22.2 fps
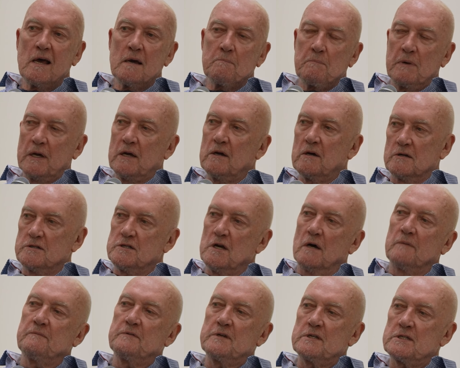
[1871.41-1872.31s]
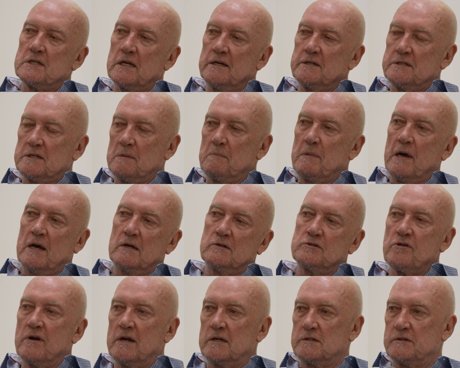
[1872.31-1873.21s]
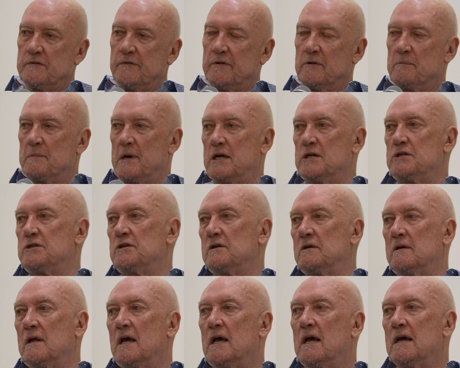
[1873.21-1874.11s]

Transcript: because obviously it's about transformation,